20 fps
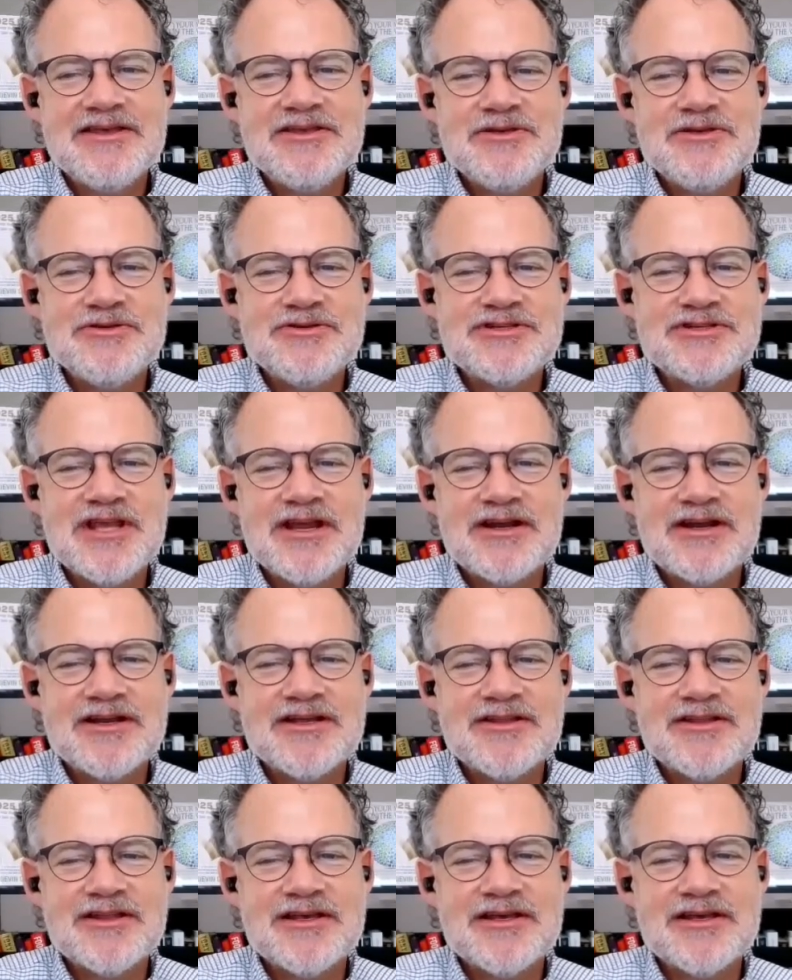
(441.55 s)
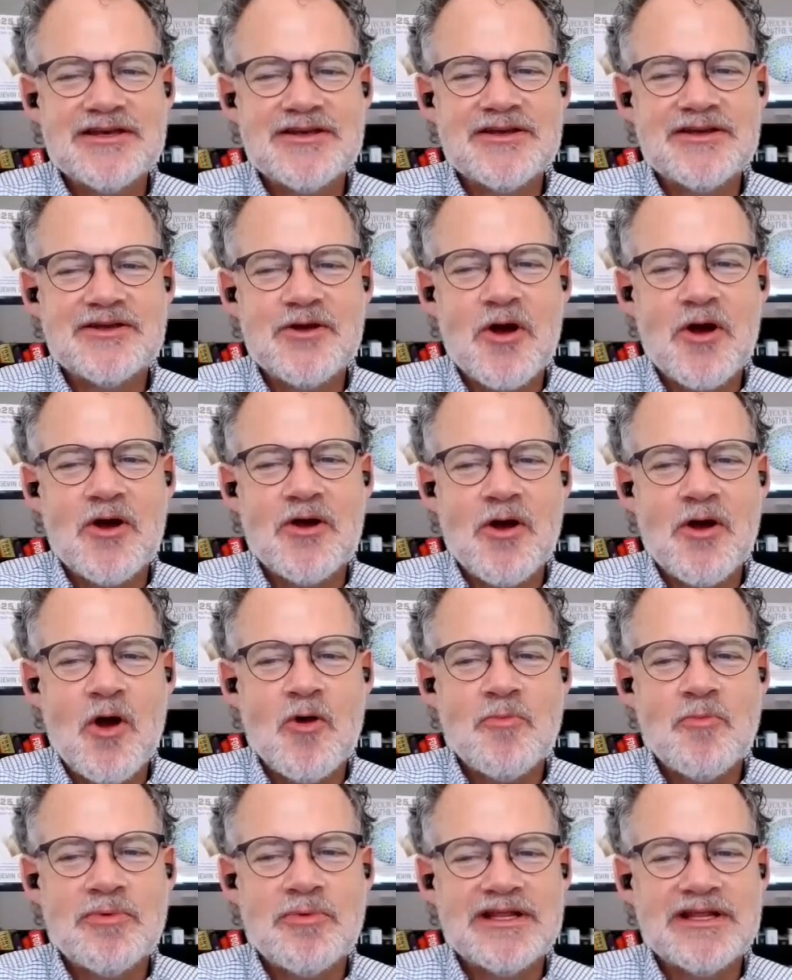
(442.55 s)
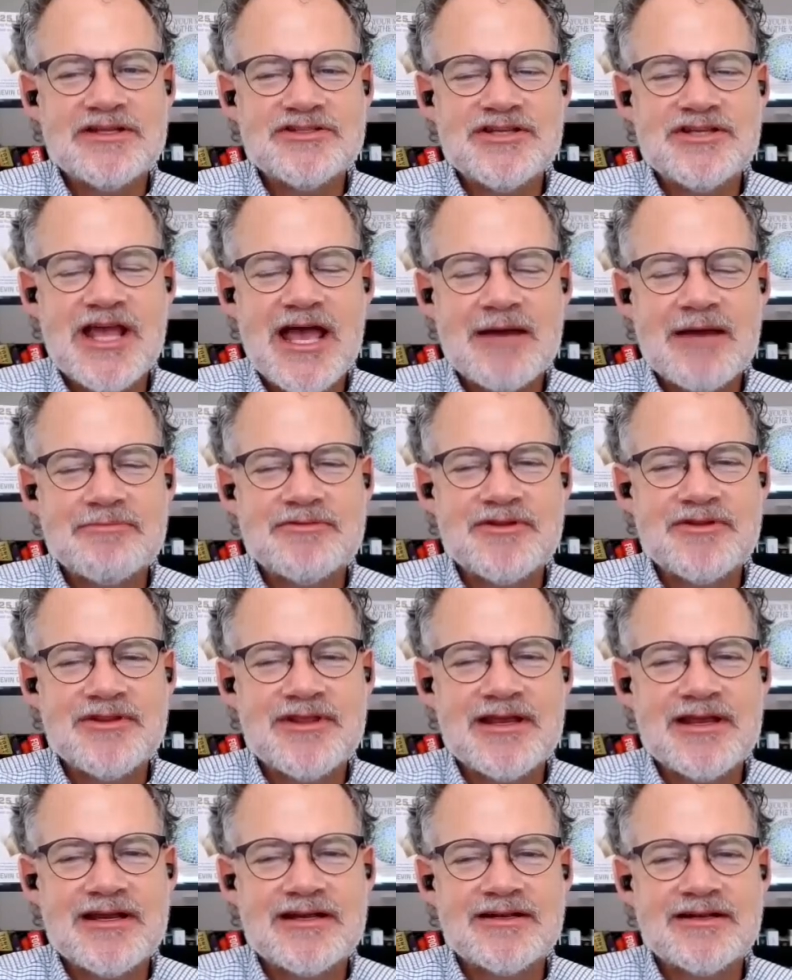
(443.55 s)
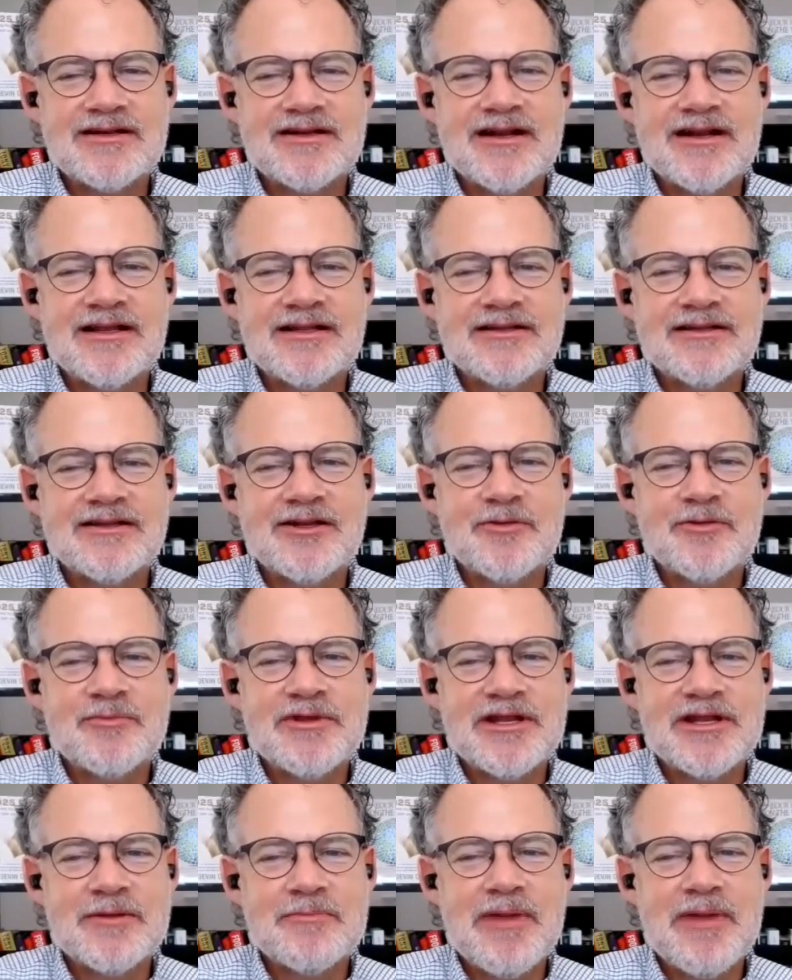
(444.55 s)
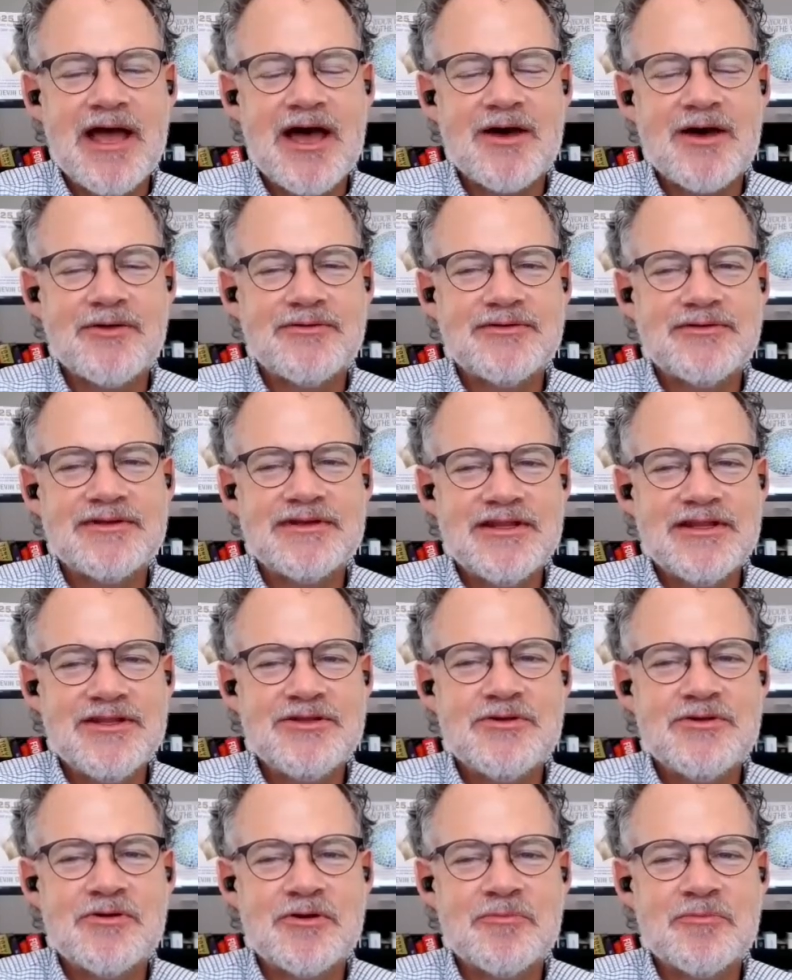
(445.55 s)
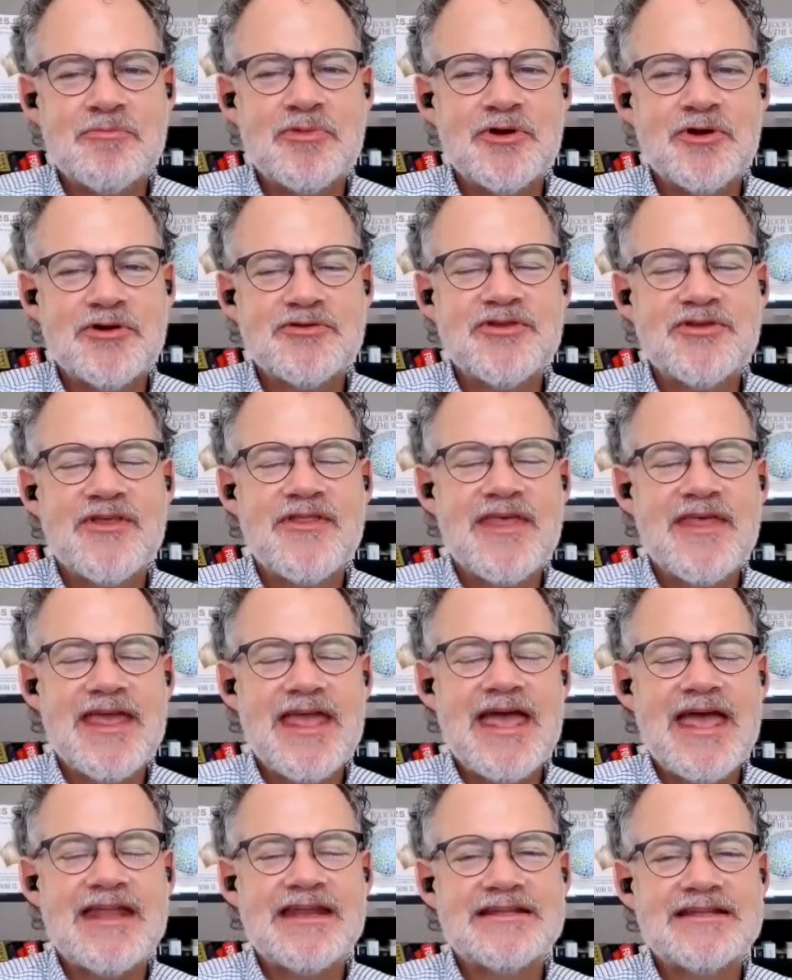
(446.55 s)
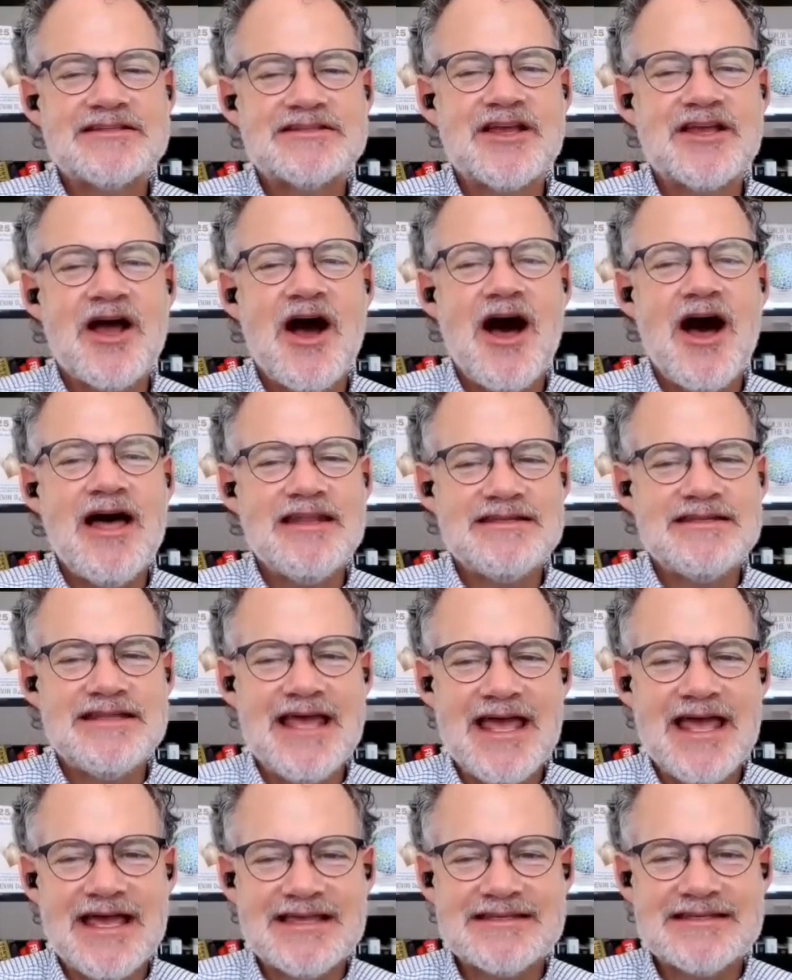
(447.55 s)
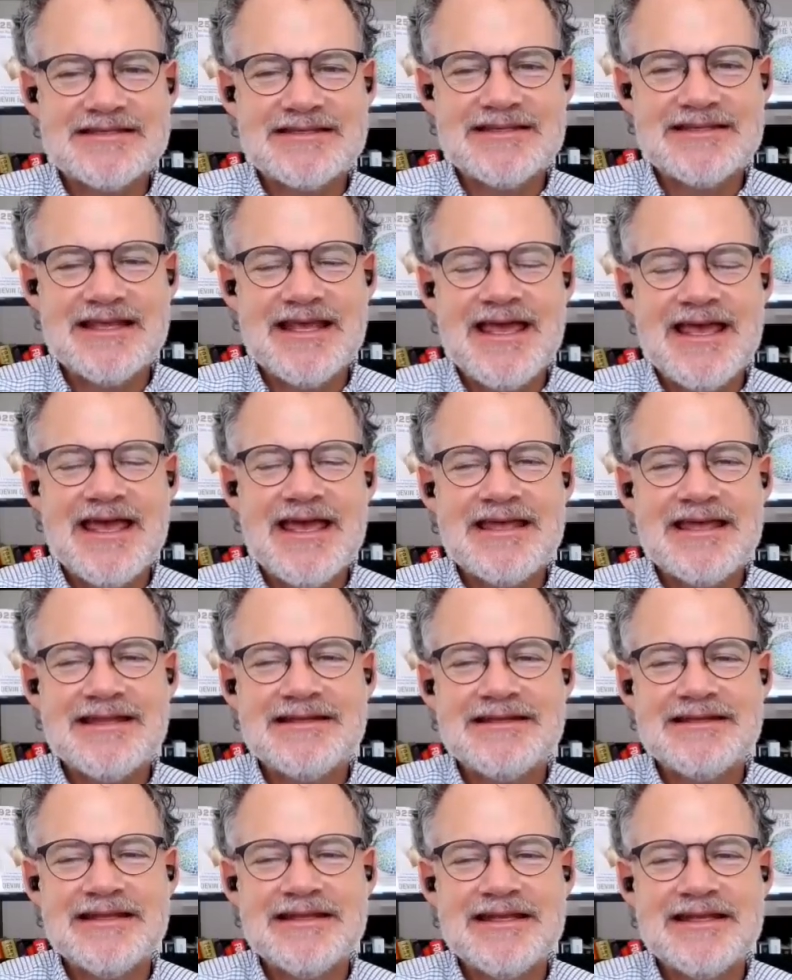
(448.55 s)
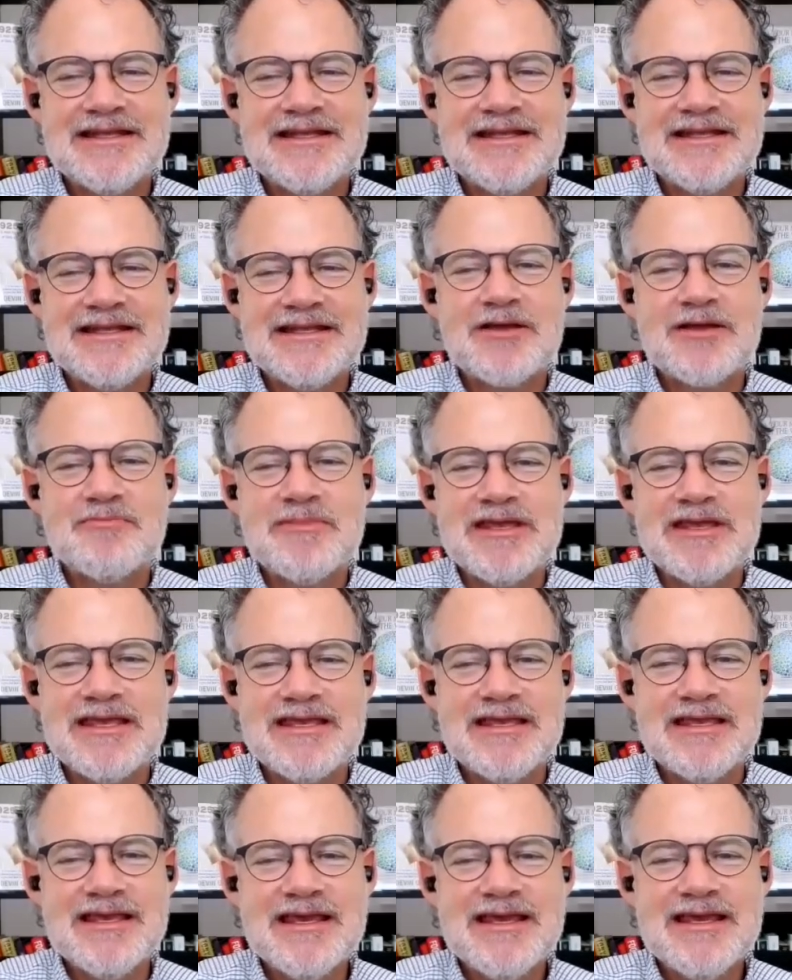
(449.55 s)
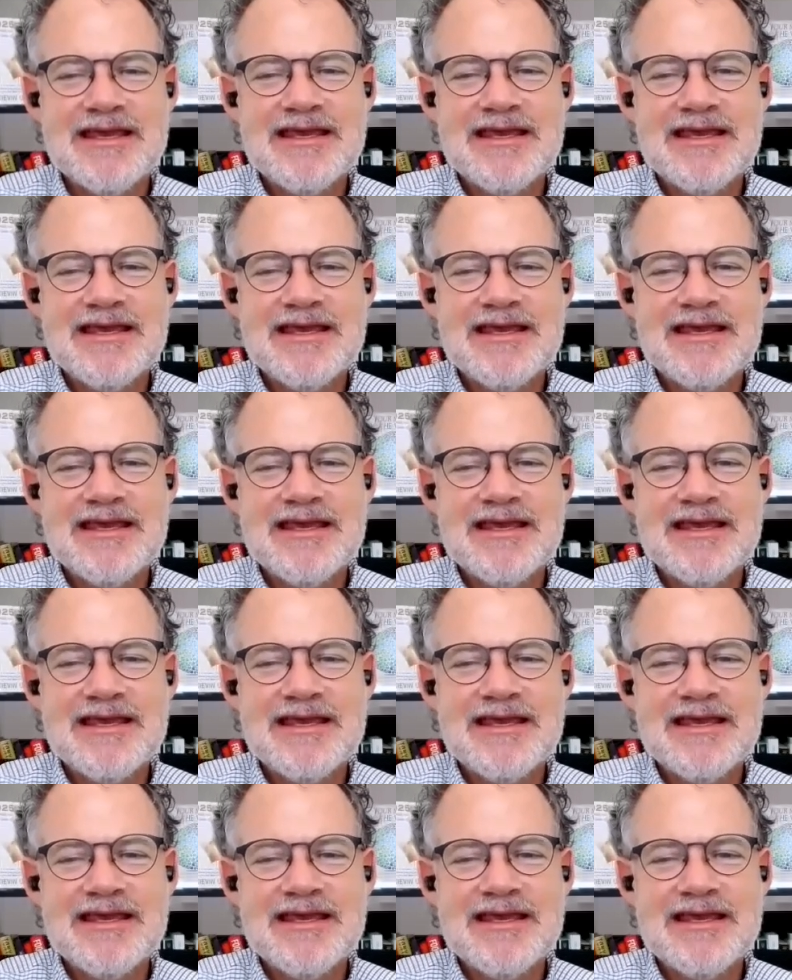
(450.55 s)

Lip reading: you share in the opening chapter there a little bit about your birth and its context. And it struck me